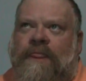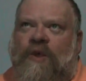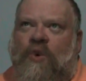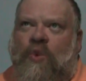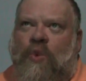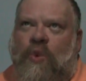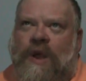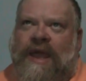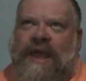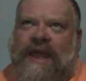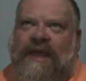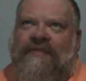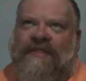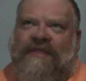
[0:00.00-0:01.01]

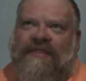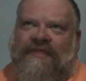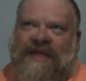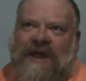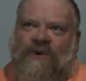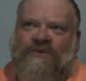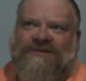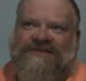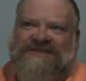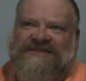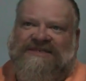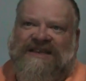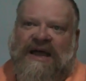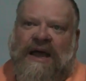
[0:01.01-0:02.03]
way that that was
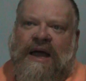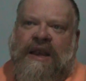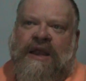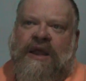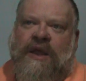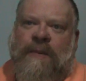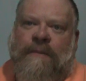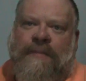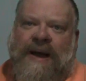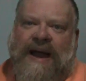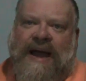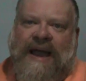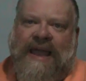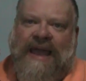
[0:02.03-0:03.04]
done
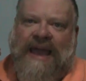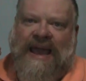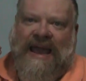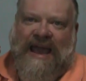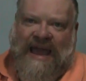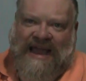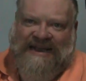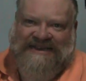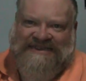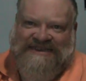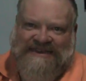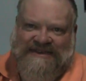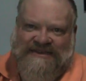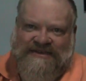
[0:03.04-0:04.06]
by
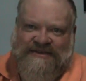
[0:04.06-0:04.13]
accident.